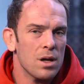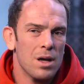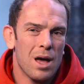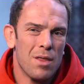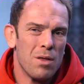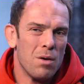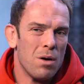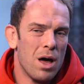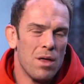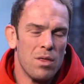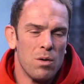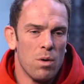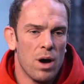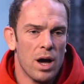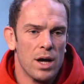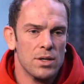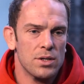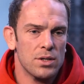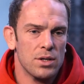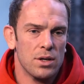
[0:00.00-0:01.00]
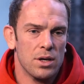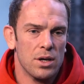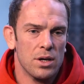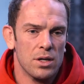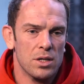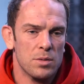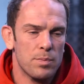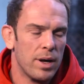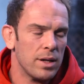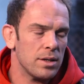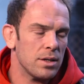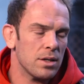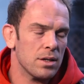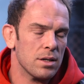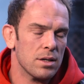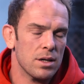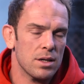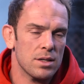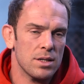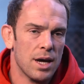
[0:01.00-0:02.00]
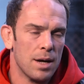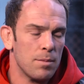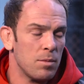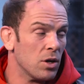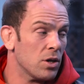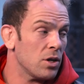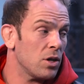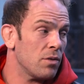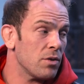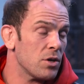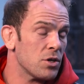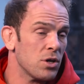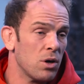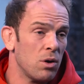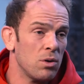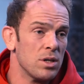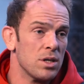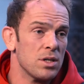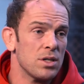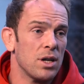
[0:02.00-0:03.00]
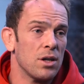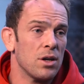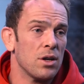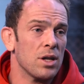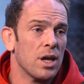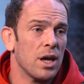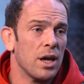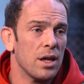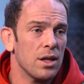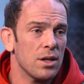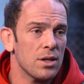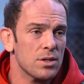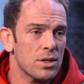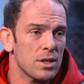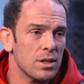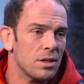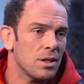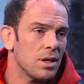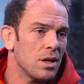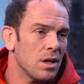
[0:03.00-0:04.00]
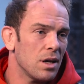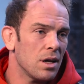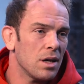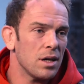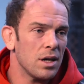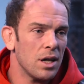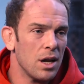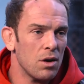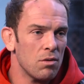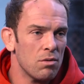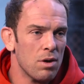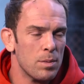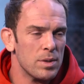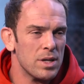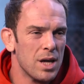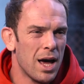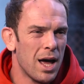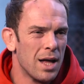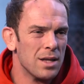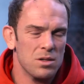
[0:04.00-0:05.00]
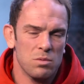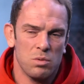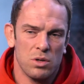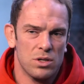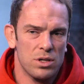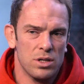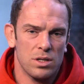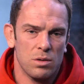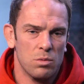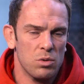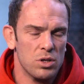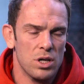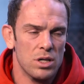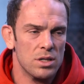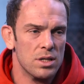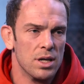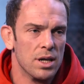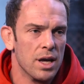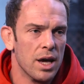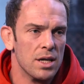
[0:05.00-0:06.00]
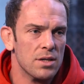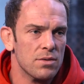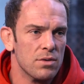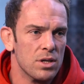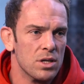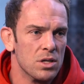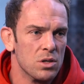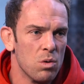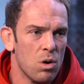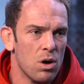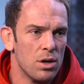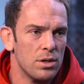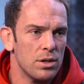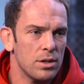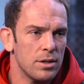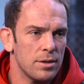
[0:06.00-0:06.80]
Otherwise, you spend your time looking over your shoulder, sitting on your heels, and you know, rubbing your hands, which isn't the case for this squad.